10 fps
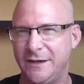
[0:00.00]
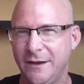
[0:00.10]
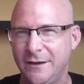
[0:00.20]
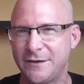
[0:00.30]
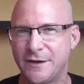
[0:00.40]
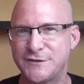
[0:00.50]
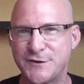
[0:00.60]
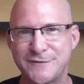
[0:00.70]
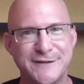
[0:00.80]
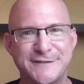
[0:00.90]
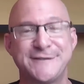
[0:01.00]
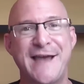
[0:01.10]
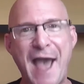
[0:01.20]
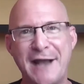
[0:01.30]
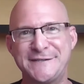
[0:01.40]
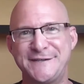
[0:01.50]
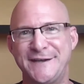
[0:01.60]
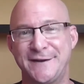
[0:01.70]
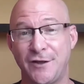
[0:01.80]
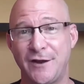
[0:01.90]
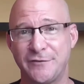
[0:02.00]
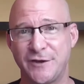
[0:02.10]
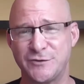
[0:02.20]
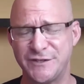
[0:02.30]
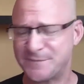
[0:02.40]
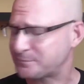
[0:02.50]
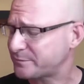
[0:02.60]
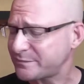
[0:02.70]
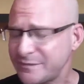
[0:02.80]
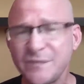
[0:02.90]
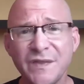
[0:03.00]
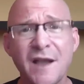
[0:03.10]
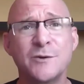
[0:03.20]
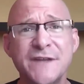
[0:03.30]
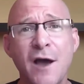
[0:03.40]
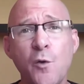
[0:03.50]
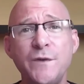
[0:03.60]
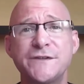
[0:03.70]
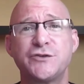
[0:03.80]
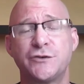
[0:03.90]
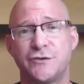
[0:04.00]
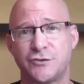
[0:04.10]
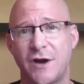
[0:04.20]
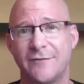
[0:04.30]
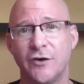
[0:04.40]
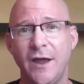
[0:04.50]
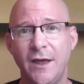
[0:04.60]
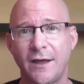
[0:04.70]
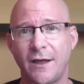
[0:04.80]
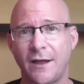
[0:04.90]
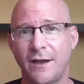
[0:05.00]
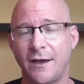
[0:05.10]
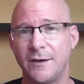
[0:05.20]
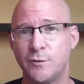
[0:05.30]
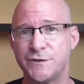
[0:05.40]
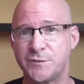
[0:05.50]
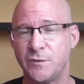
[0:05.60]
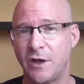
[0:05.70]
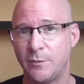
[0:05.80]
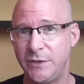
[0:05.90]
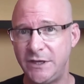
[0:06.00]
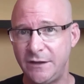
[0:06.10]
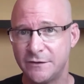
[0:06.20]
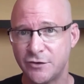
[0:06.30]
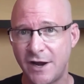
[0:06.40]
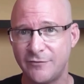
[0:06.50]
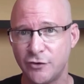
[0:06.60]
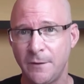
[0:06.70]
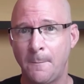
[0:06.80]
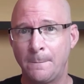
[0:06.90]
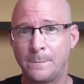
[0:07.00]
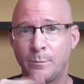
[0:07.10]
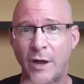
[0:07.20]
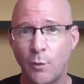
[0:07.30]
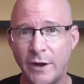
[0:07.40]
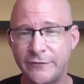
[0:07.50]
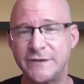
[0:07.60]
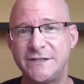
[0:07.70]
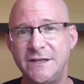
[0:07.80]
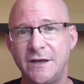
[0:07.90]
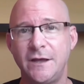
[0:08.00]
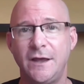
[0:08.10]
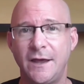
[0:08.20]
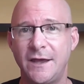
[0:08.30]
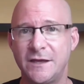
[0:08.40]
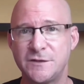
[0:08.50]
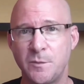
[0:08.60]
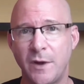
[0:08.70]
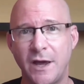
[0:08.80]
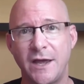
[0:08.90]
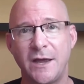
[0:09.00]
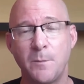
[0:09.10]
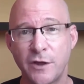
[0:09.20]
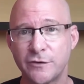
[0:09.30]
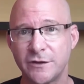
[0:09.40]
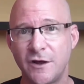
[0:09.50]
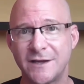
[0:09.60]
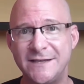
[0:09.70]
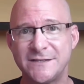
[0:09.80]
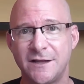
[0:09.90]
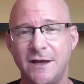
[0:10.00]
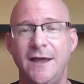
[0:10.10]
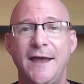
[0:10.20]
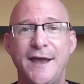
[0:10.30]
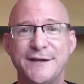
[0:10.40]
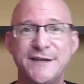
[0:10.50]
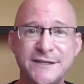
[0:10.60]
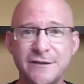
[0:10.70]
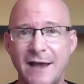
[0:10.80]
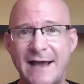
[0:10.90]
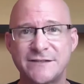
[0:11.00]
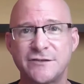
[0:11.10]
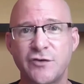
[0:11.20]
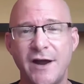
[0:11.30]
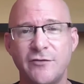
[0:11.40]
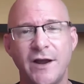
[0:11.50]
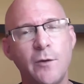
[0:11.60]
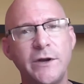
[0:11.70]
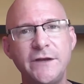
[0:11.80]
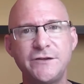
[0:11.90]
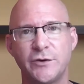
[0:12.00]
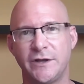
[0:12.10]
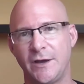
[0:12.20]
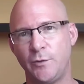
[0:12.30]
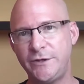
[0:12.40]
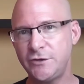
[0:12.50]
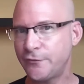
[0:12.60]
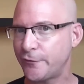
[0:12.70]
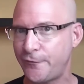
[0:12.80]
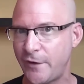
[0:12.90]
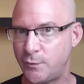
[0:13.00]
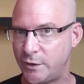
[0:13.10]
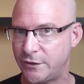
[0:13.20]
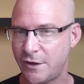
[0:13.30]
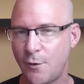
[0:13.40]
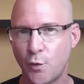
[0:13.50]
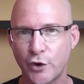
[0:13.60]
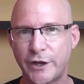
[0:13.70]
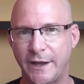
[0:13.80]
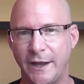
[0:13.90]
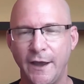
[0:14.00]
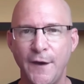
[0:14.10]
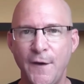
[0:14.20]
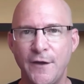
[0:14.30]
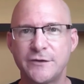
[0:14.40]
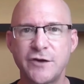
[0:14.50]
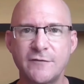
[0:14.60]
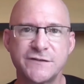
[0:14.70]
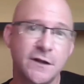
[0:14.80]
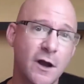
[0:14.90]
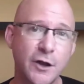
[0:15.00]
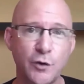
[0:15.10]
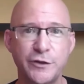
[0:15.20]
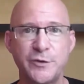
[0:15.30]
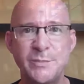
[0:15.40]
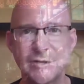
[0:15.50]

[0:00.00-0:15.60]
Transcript: that serves as a taxi in a lot of countries. I was out with this tuk-tuk driver. It was me, the driver, my wife, Katina, and my mother-in-law, Gisela. And Gisela asked the driver, hey, what do you do at night? What do you do for fun when you're not working? The driver said, oh, I go to the